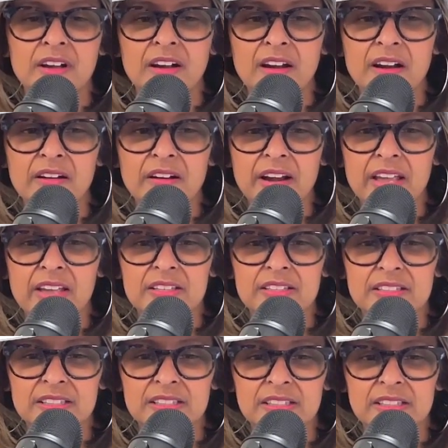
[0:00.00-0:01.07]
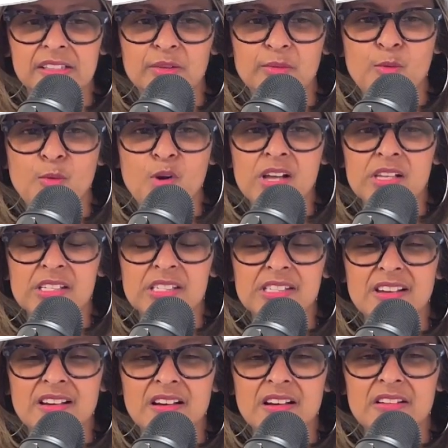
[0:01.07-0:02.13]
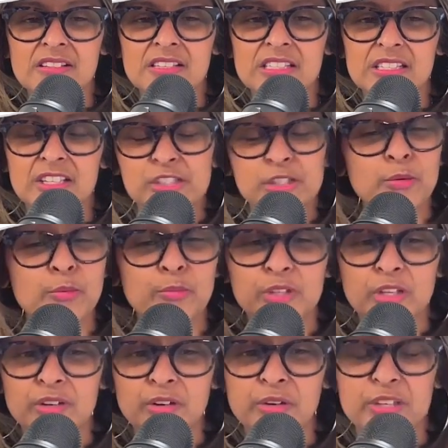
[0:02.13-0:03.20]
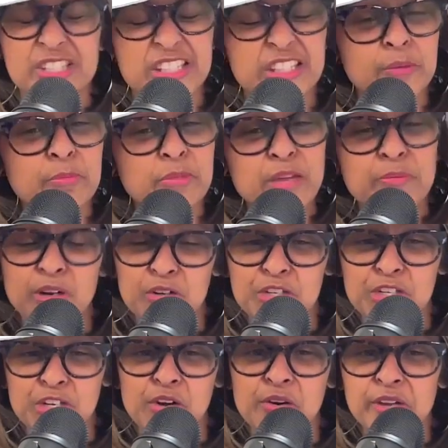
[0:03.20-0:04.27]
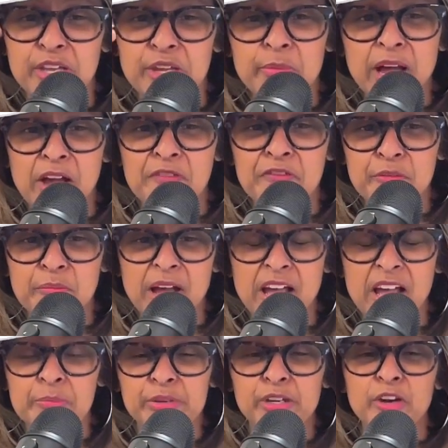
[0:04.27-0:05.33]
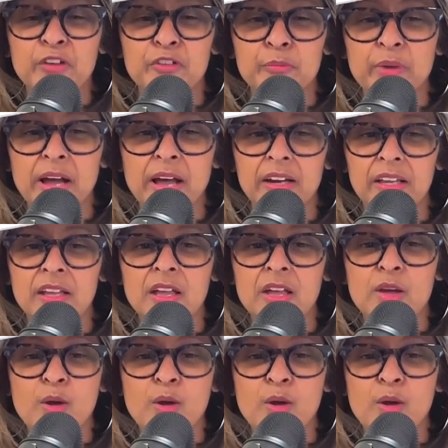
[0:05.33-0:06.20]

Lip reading: All right, D, what songs? So, it's the Mibo Show, M-I for mind, B-O for body.